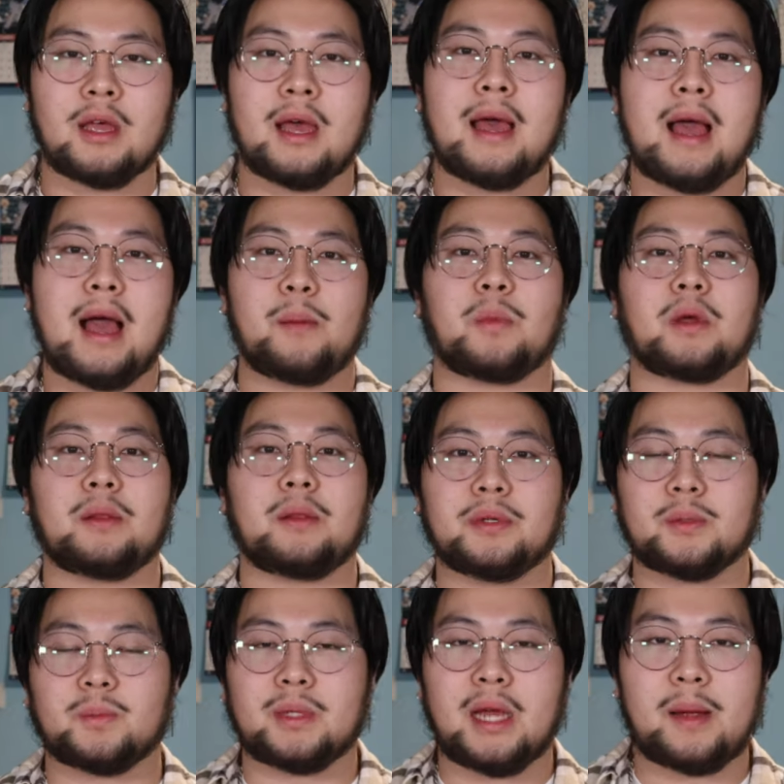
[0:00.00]
I'm going to put some
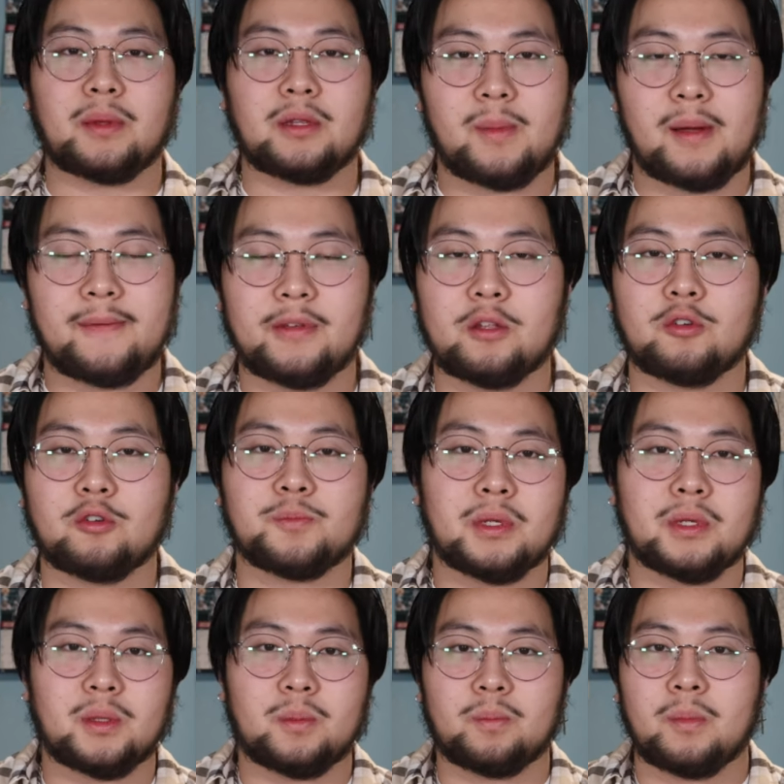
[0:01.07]
time into my videos, put
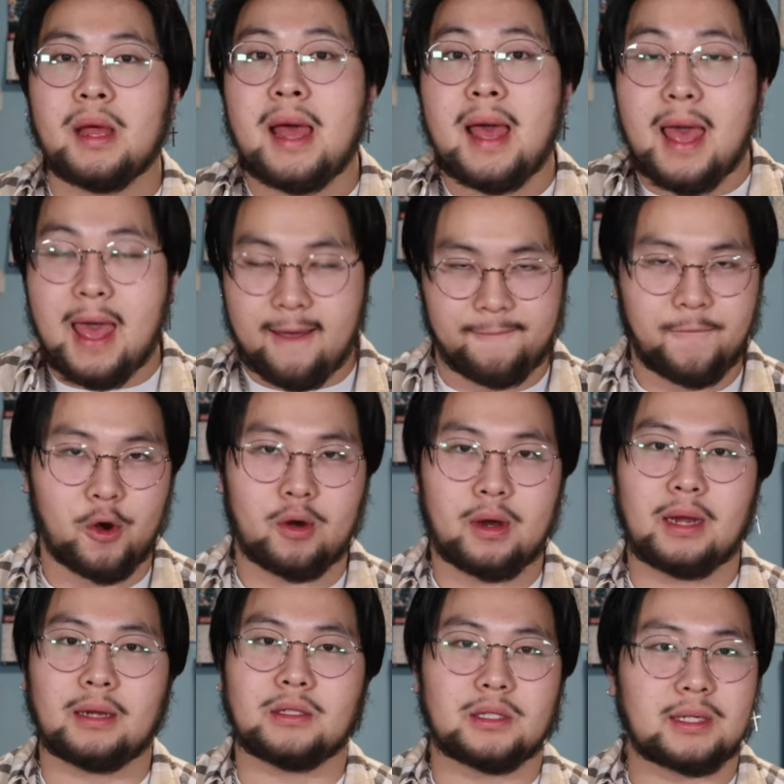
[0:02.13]
some effort, and
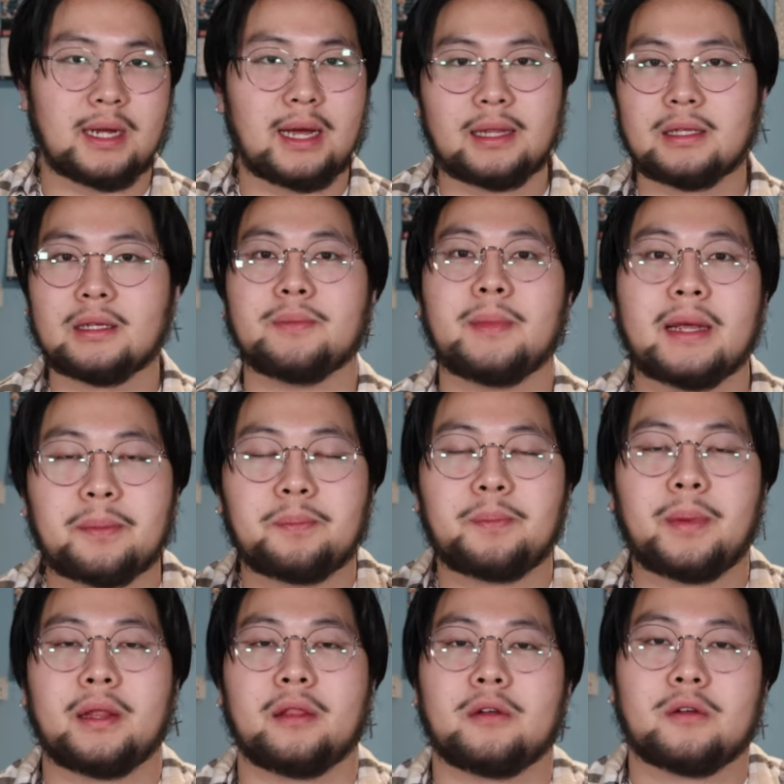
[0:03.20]
just kind of make
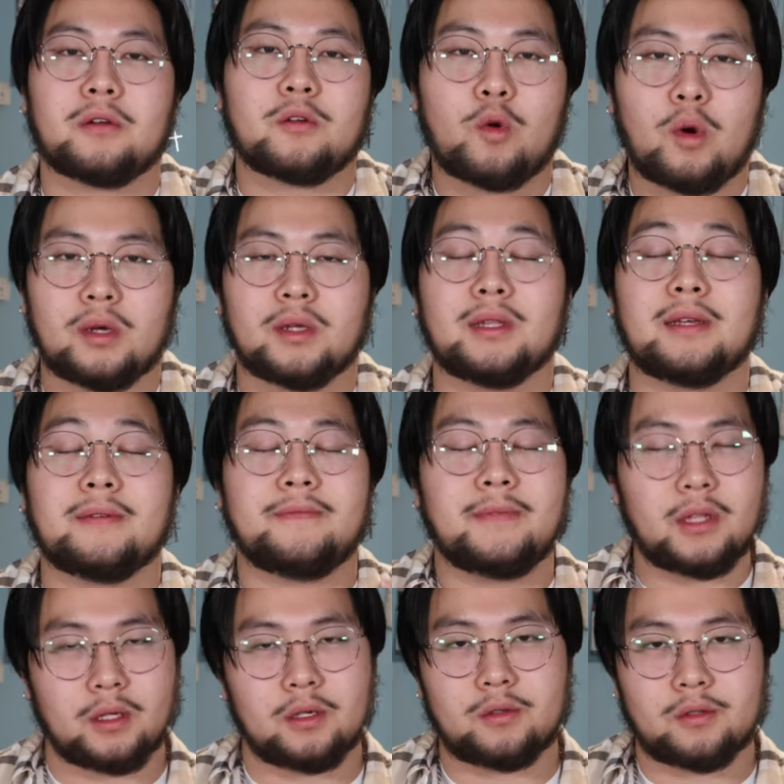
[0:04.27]
better quality
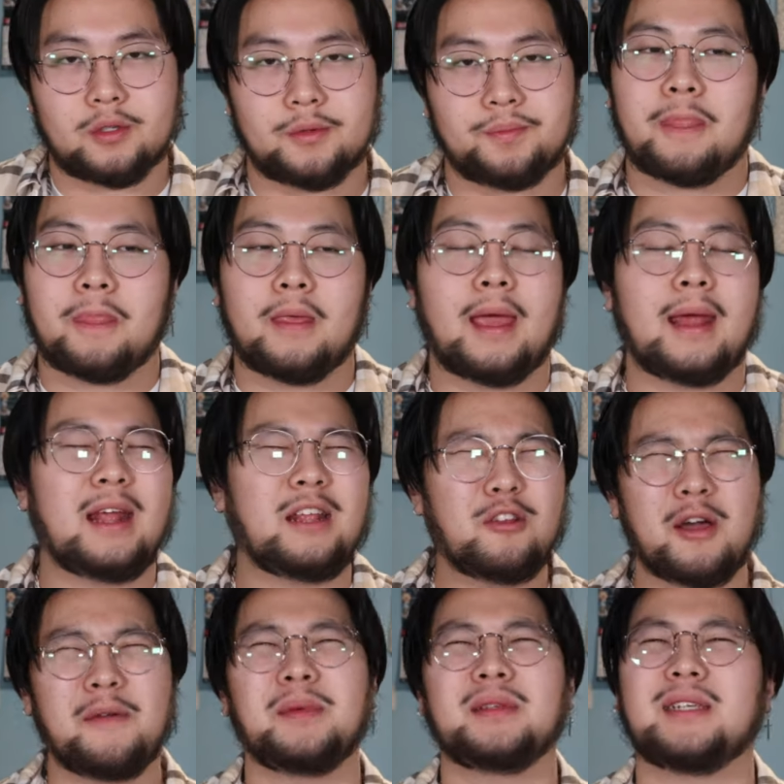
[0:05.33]
videos. And I know I've been
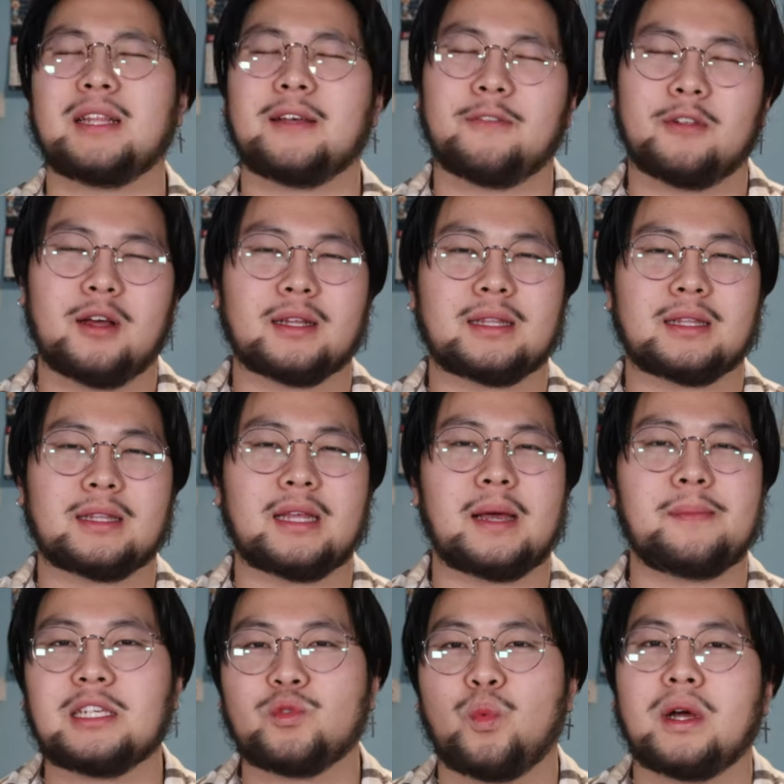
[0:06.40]
saying that for a long time, but I just
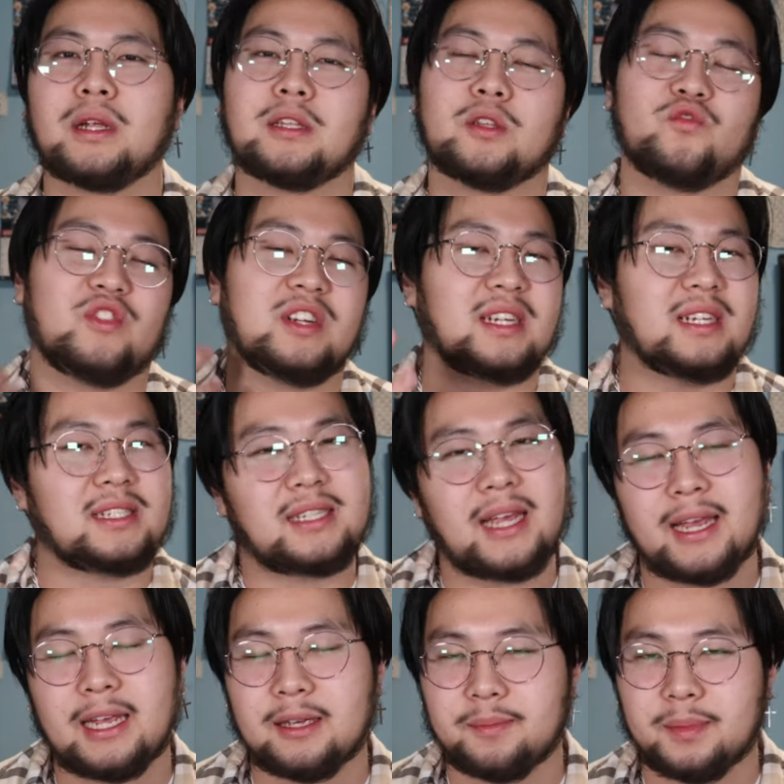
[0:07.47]
wanted to re-say
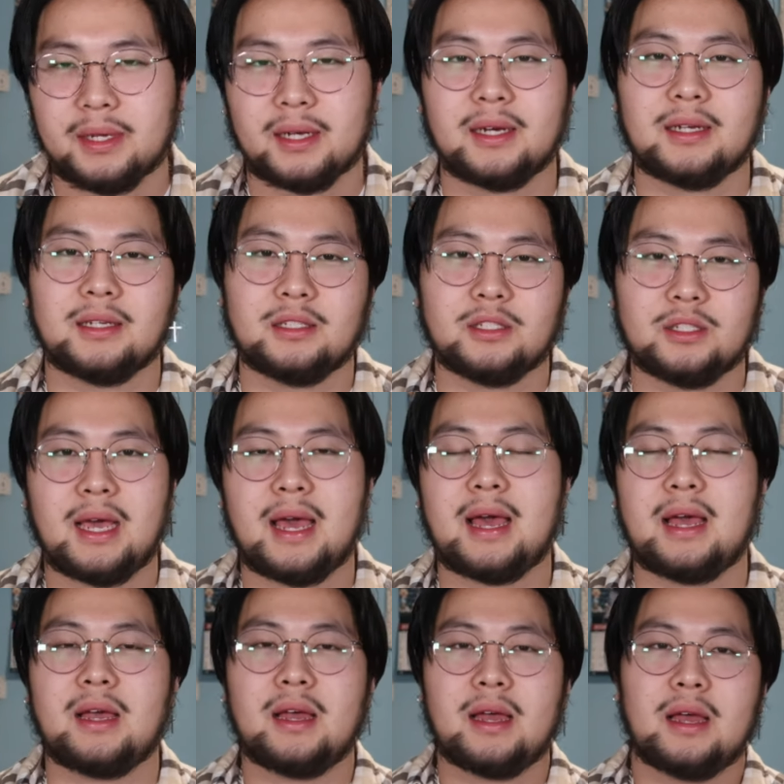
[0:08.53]
it because, yeah,
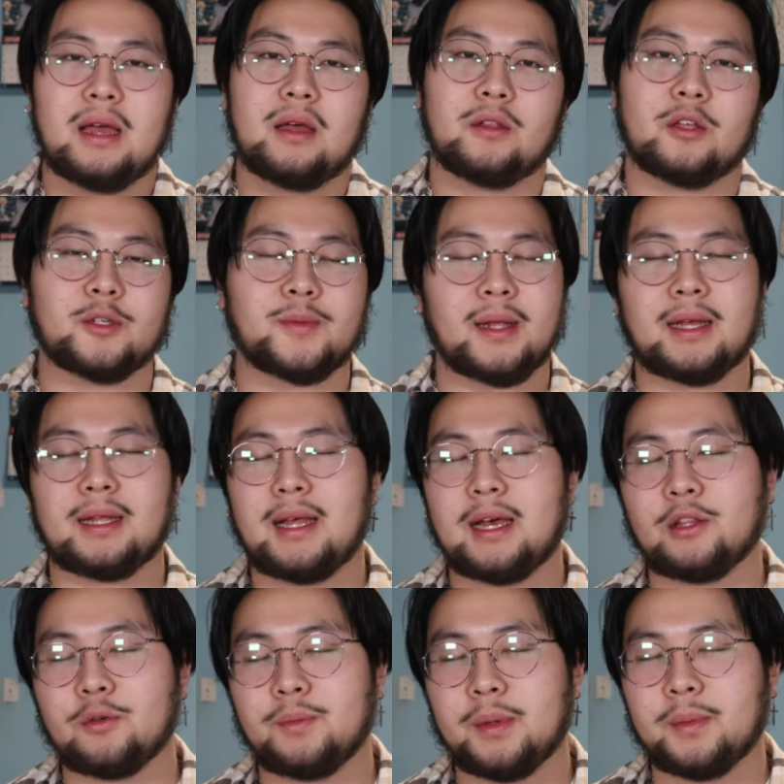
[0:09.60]
there's probably a lot of new
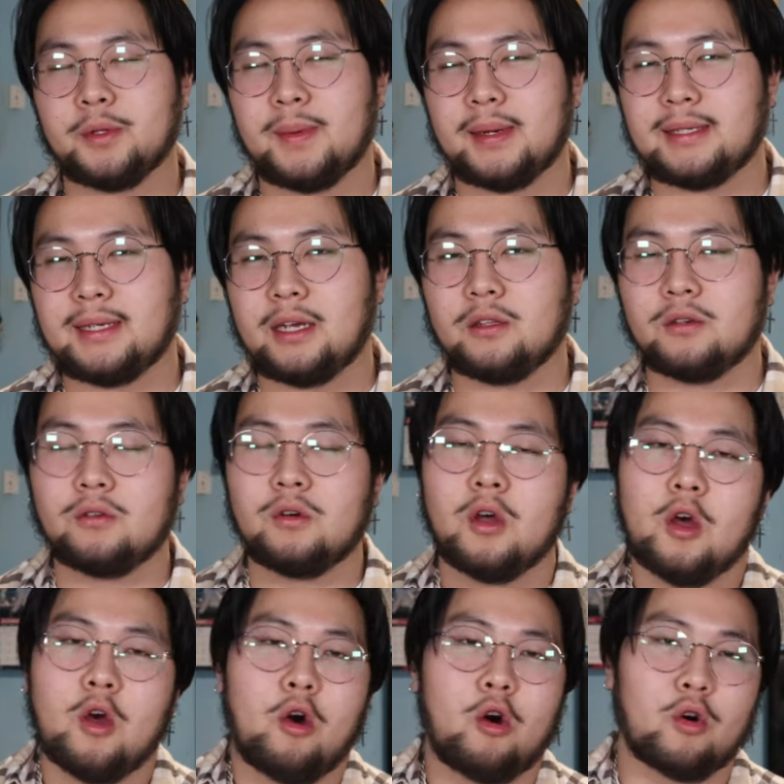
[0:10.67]
people to my channel
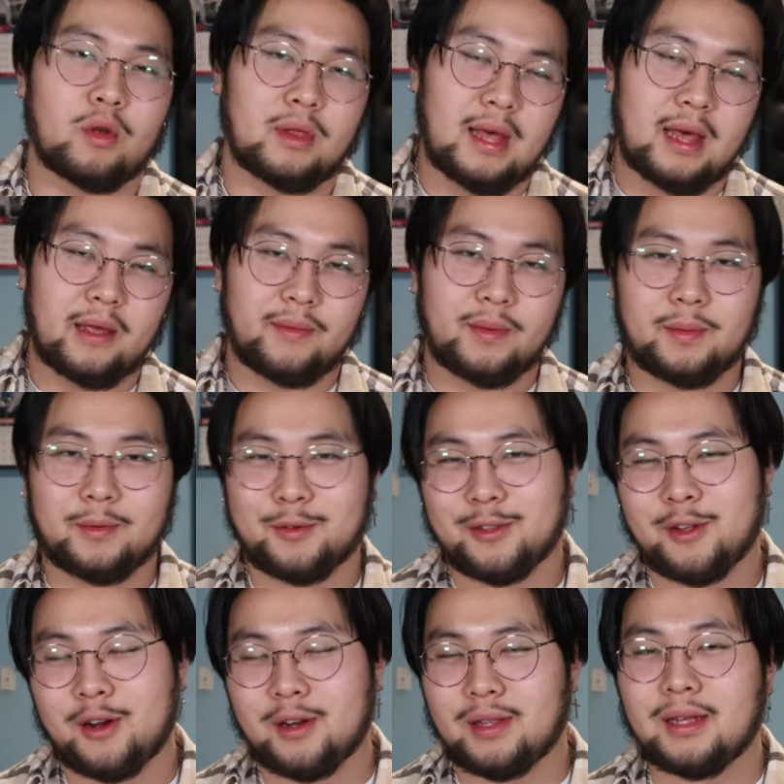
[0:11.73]
or a lot of people
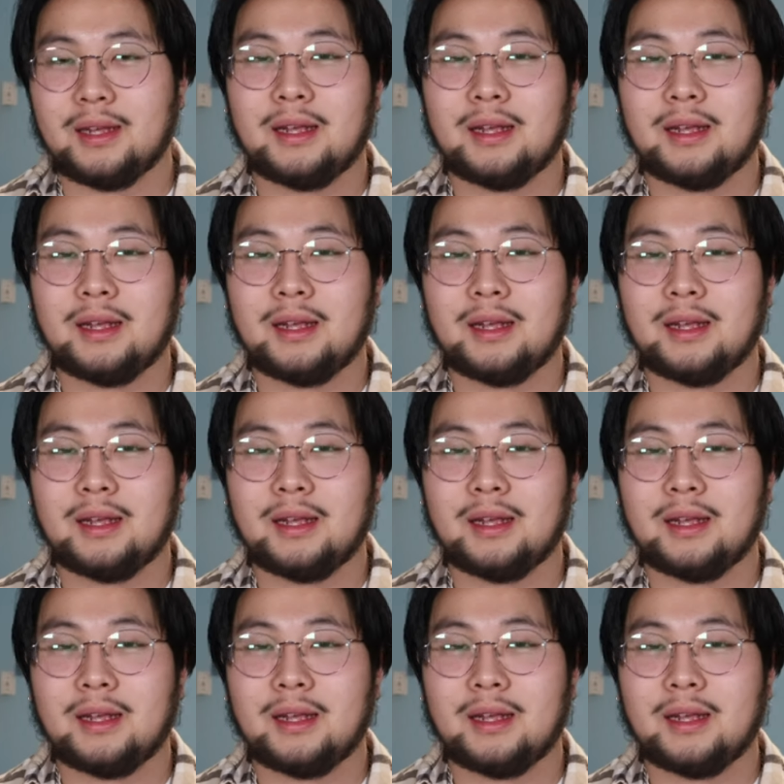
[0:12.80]
returning.